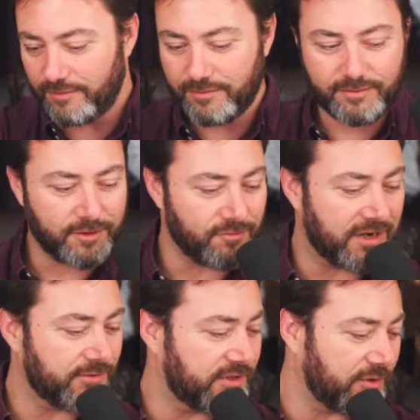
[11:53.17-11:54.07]

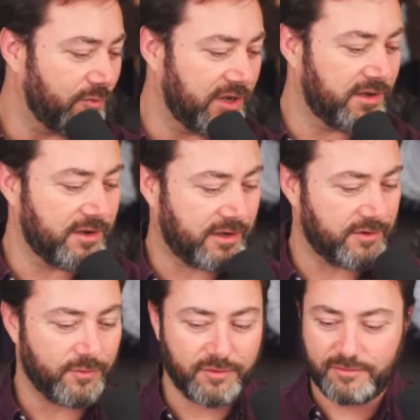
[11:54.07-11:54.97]
around somewhere.
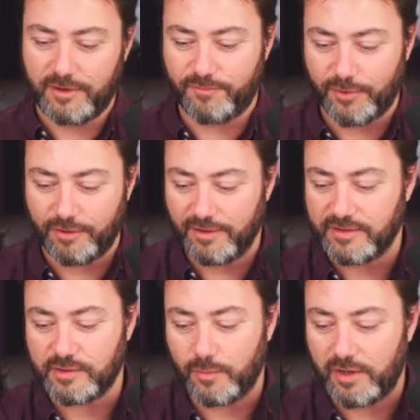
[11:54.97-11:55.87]
I'll put it around
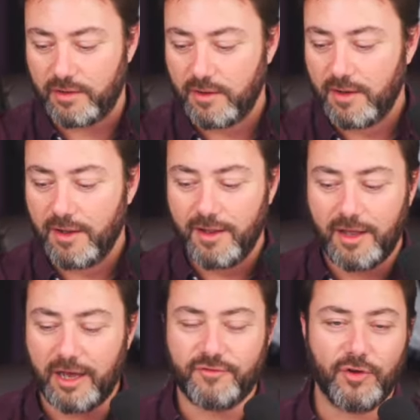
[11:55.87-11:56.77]
somewhere.
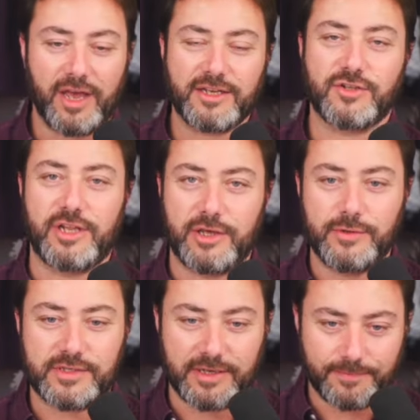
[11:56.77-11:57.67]
I've not actually
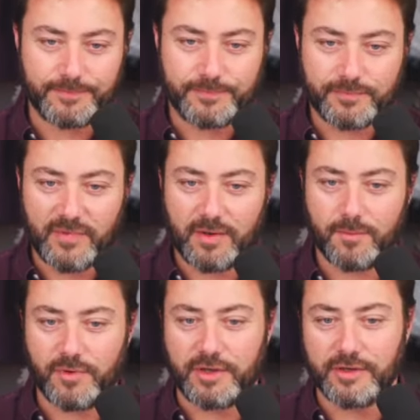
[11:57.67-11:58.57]
used it
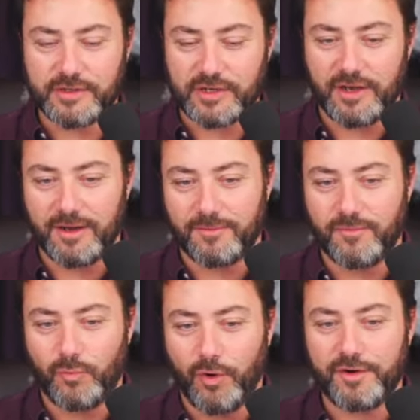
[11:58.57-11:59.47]
because
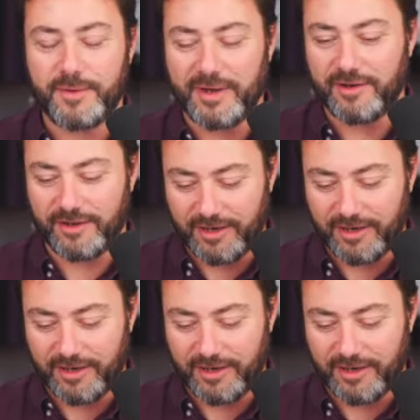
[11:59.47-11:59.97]
I'm worried about like